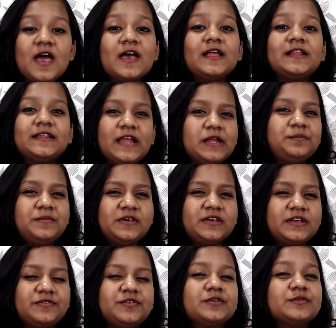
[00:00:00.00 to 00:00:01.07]
Let me
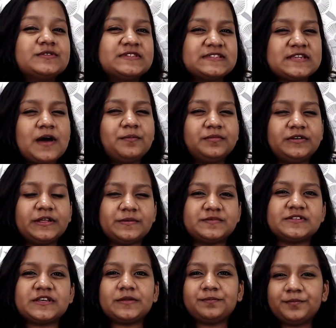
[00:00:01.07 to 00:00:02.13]
give you some tips
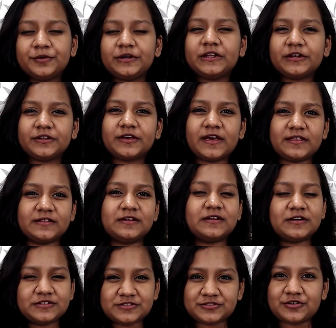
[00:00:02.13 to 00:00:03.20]
in putting together
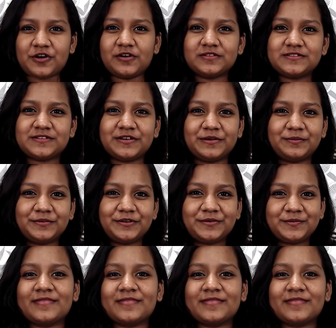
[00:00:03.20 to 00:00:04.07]
a strong script.